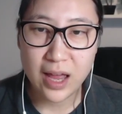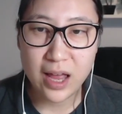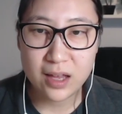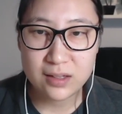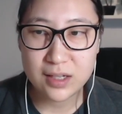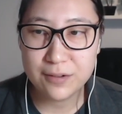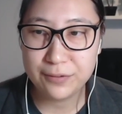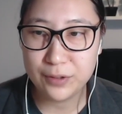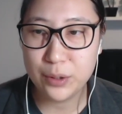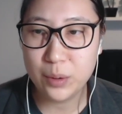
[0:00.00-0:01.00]
And if
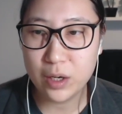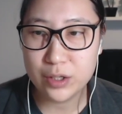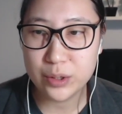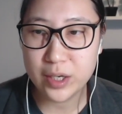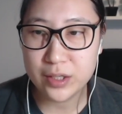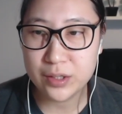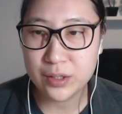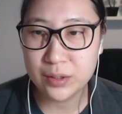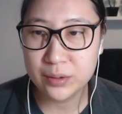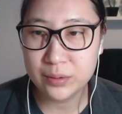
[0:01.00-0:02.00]
you are trying
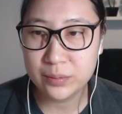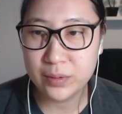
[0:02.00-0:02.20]
to